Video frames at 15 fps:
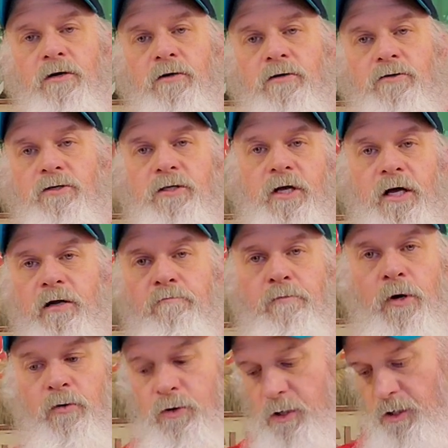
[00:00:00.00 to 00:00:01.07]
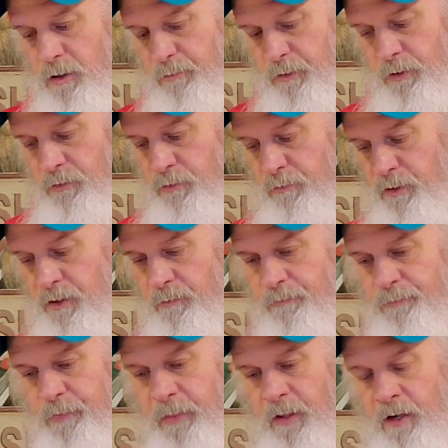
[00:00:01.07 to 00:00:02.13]
just to kind of bulk it up a little bit.
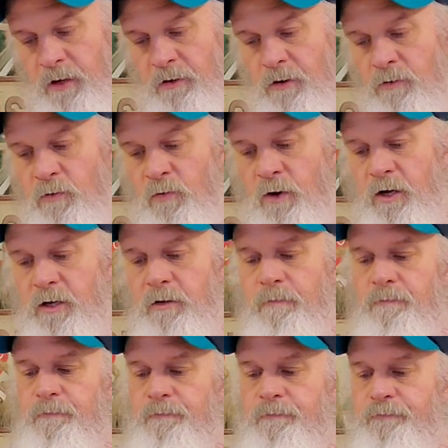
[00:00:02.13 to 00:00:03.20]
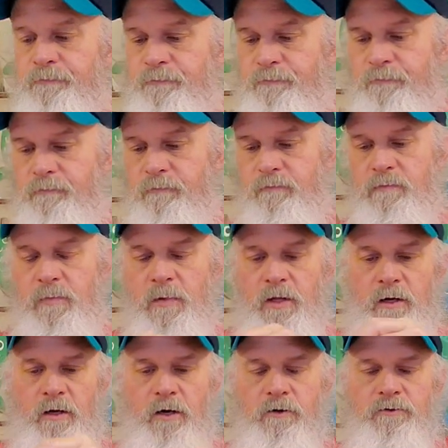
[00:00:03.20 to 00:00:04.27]
And another way,
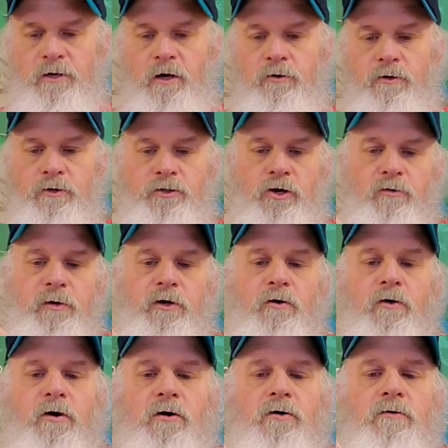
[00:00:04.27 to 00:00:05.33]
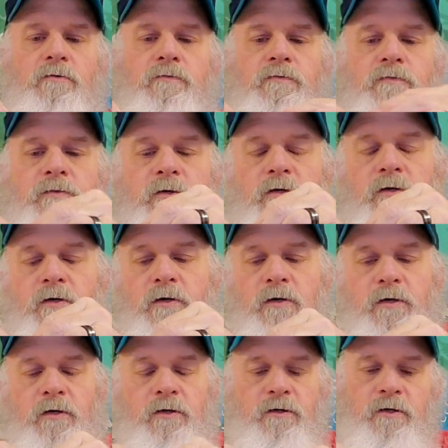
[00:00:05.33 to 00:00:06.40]
here's the Okeechobee Craw.
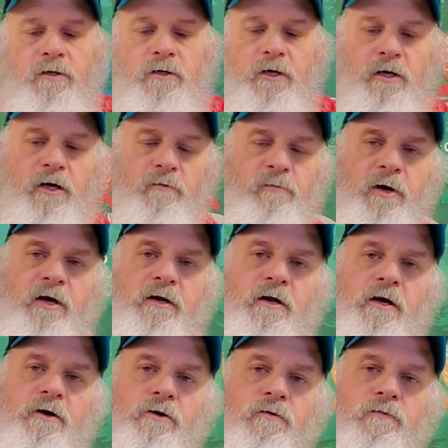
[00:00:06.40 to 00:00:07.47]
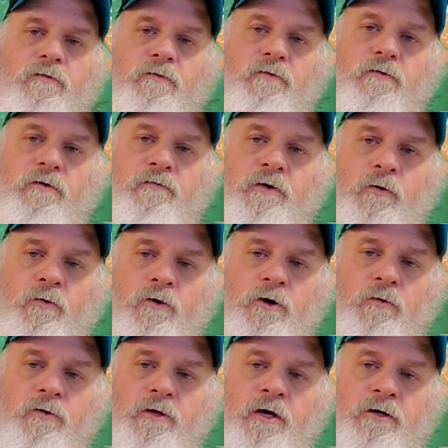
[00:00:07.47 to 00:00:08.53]
And again, I painted that over. If y'all want to
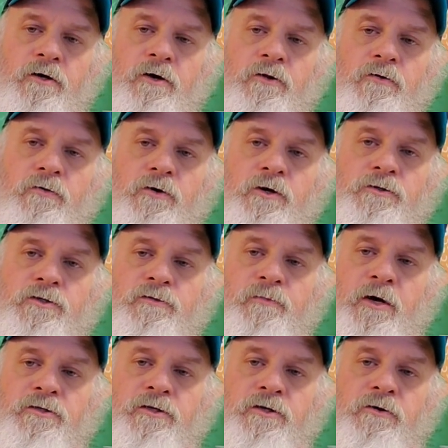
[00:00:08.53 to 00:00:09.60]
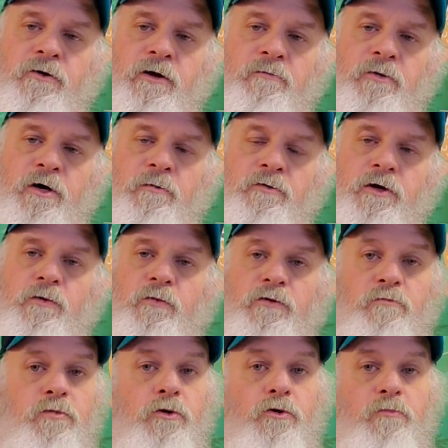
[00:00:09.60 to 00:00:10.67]
know what that color is, it's basically green pumpkin
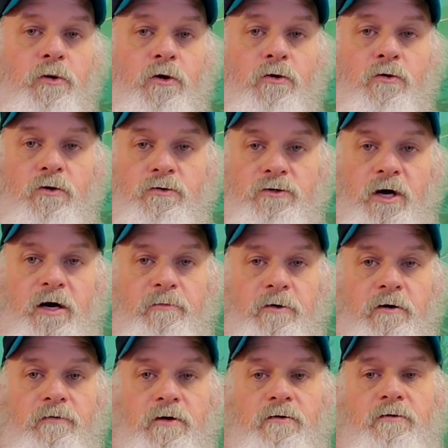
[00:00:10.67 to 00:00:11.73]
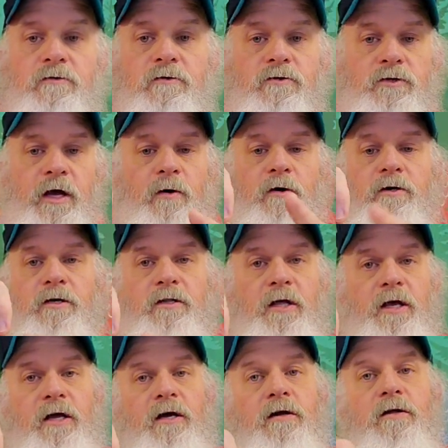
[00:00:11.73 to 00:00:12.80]
with blue pearl on top of it. That's how I did the
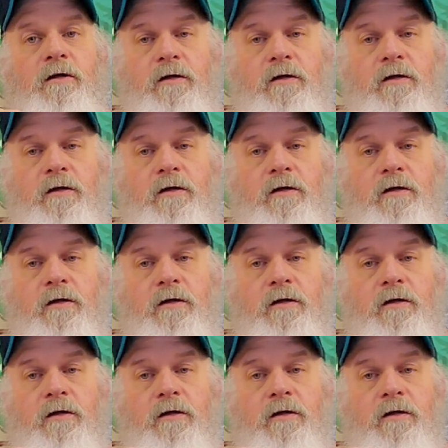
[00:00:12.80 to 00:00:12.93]
head.